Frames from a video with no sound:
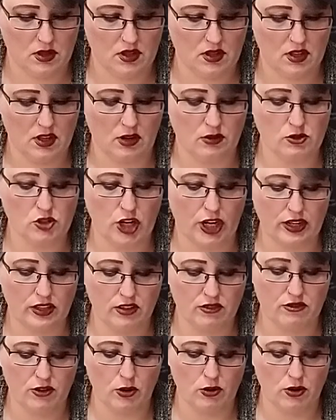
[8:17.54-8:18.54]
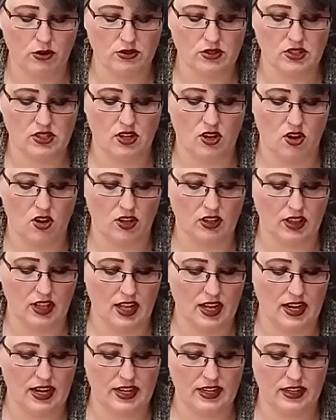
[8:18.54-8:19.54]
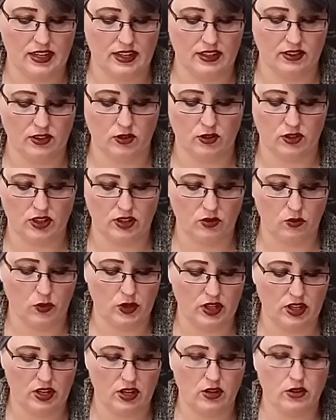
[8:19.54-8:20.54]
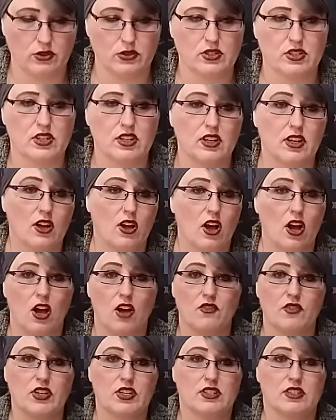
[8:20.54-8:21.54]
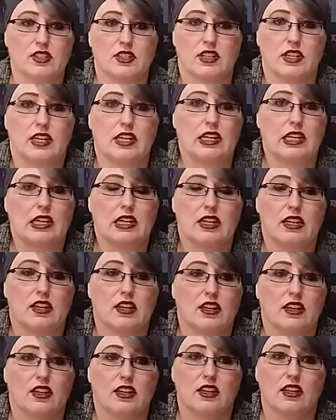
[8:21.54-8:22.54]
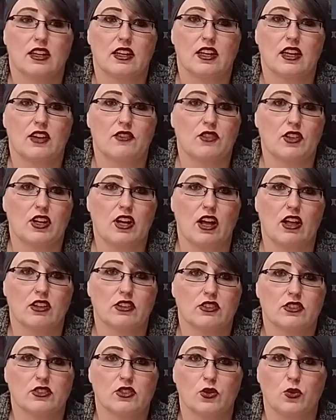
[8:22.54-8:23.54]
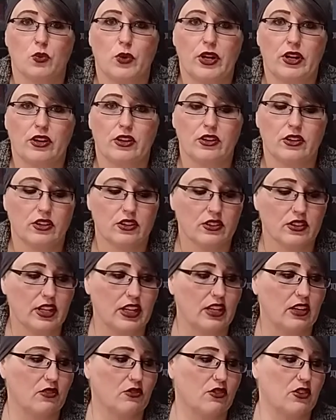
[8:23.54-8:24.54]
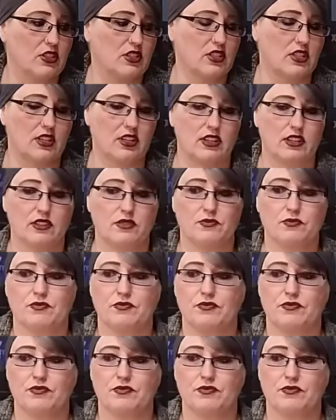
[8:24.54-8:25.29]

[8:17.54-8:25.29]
You know, check the photos online and look in the windows. Obviously, if the colors are weird, like if you're